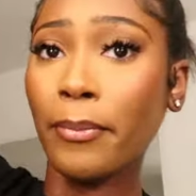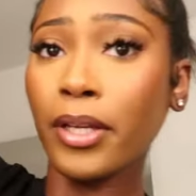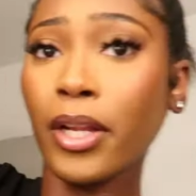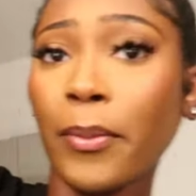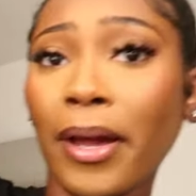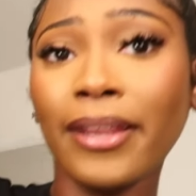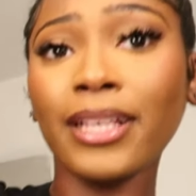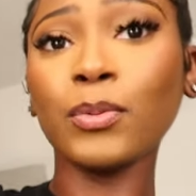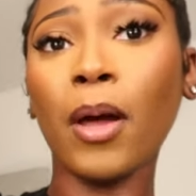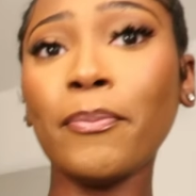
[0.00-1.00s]
I'm gonna wear
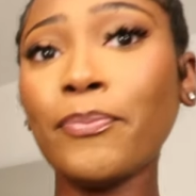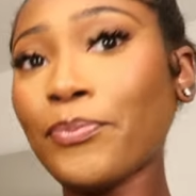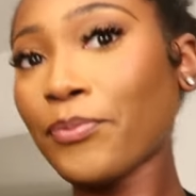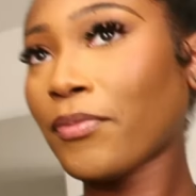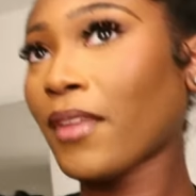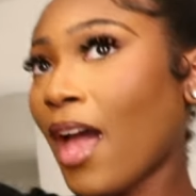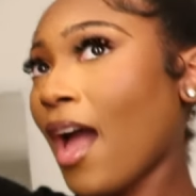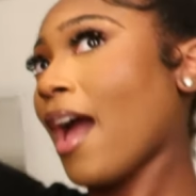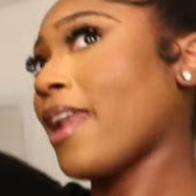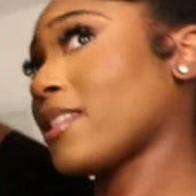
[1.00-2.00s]
this one.
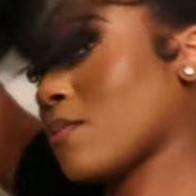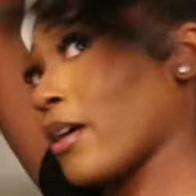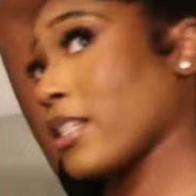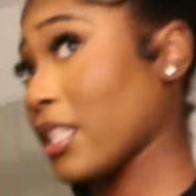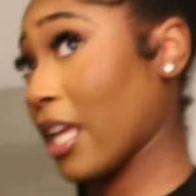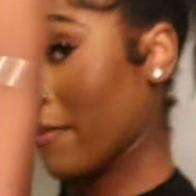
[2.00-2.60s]
And it's the one she